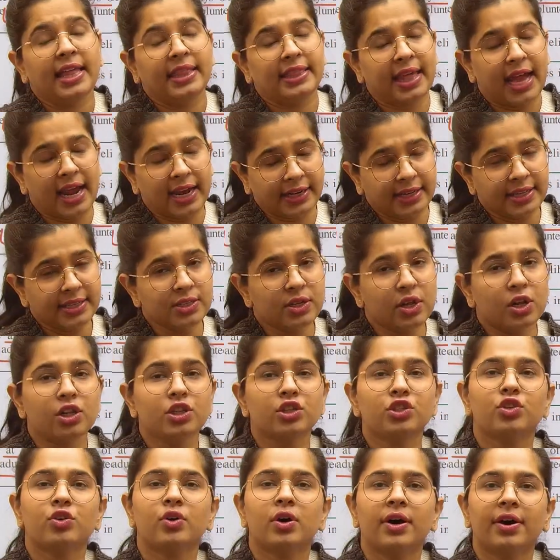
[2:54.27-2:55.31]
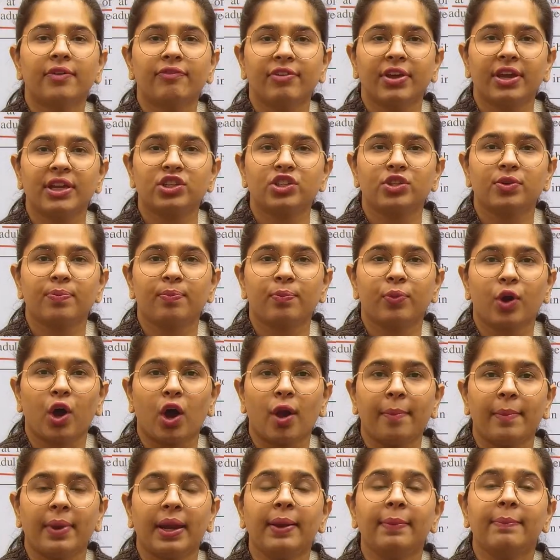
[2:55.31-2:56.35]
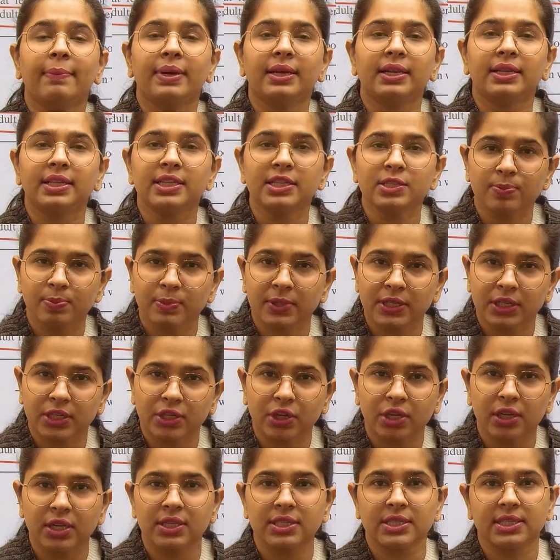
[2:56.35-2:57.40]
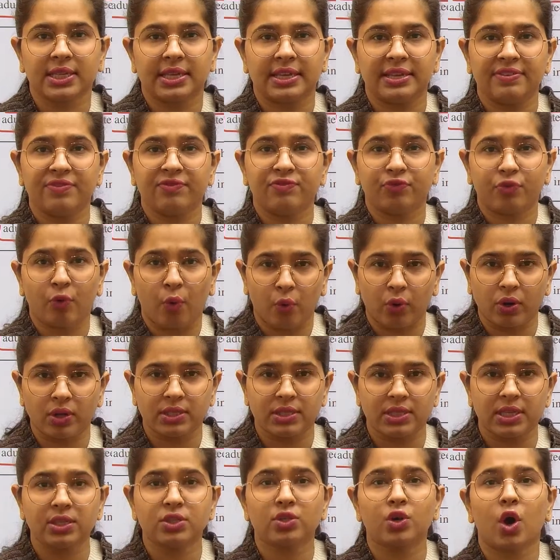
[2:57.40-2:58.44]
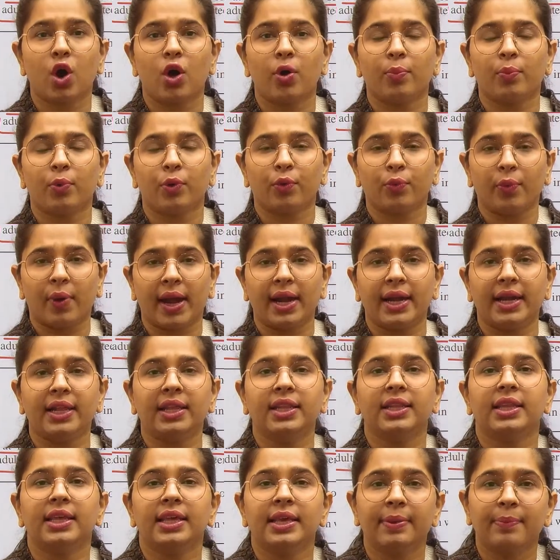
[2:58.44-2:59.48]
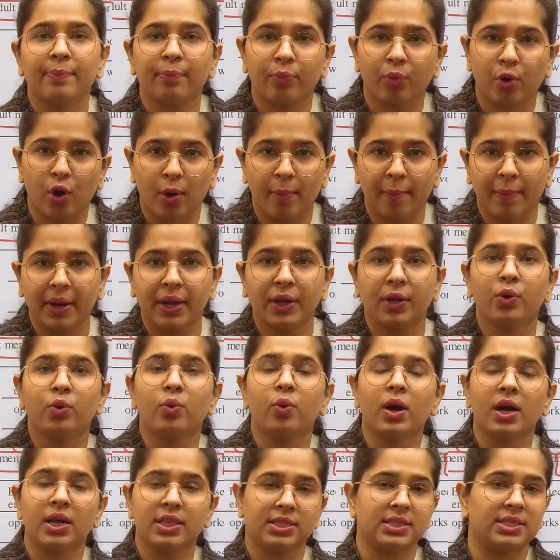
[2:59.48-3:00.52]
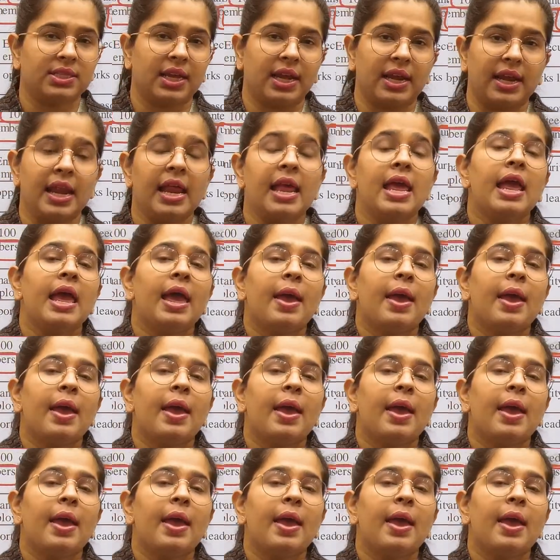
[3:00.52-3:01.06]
That is also a wage employment, but this particular scheme focuses on providing the employment to unskilled,